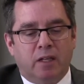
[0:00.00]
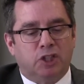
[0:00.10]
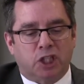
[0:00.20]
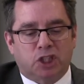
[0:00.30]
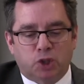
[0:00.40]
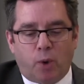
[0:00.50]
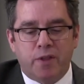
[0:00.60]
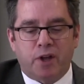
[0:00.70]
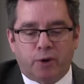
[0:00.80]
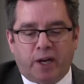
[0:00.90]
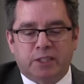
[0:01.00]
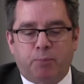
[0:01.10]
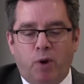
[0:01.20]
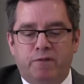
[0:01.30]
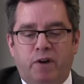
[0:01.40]
Just join the
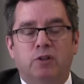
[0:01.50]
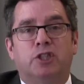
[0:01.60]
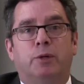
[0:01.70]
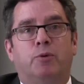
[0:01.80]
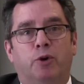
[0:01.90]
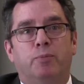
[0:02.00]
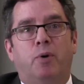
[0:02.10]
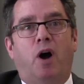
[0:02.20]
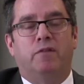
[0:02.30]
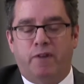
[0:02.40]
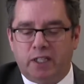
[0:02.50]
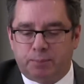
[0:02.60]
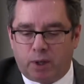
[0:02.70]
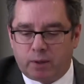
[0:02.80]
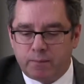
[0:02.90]
Gracepoint Fellowship group on
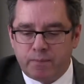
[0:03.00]
Facebook.